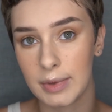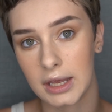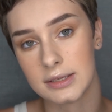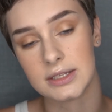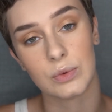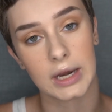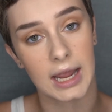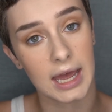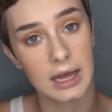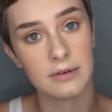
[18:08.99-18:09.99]
because it's what I
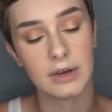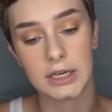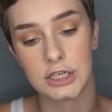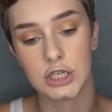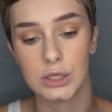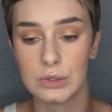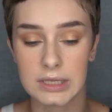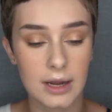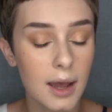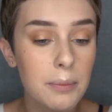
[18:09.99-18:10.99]
have. I need to use
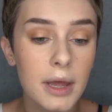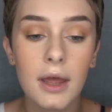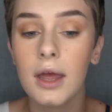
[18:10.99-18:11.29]
it up.